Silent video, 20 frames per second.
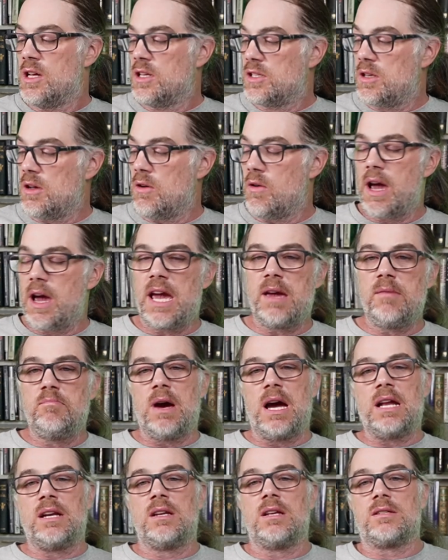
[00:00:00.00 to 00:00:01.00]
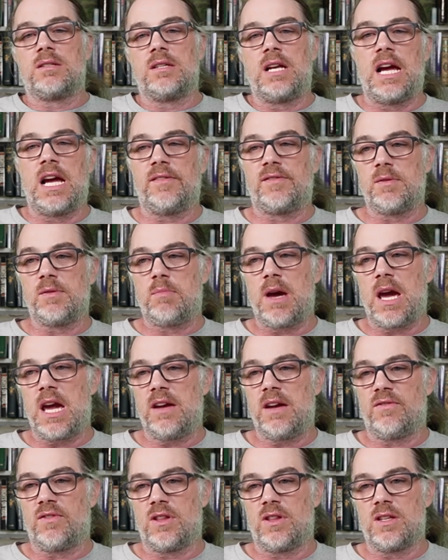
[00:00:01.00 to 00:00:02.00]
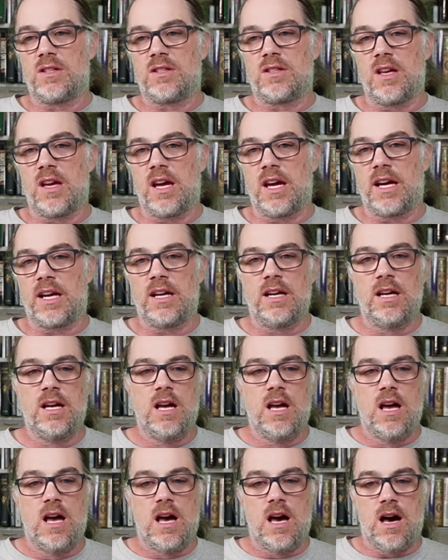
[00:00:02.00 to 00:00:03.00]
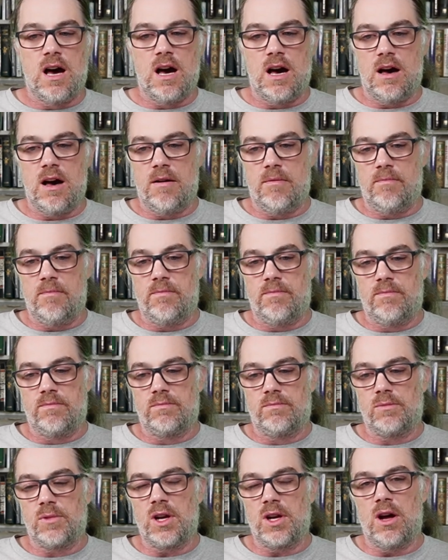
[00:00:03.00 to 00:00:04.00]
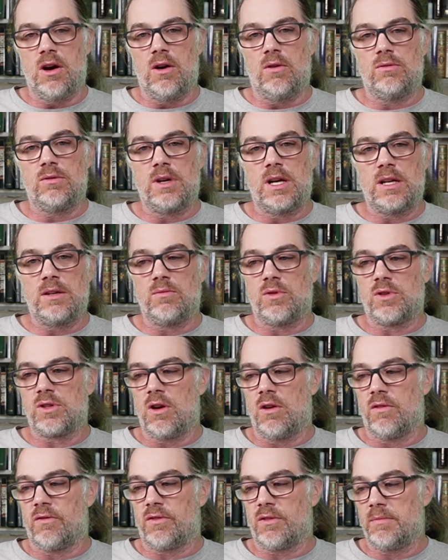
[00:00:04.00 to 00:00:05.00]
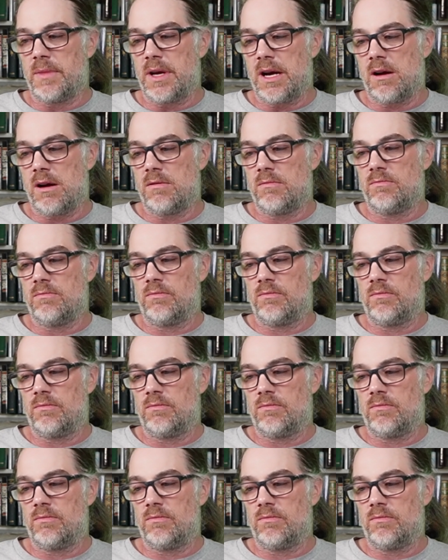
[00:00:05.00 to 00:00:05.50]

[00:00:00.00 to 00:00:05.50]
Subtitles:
So, hey, Ben doesn't have to pay for this thing, and we'll go from there.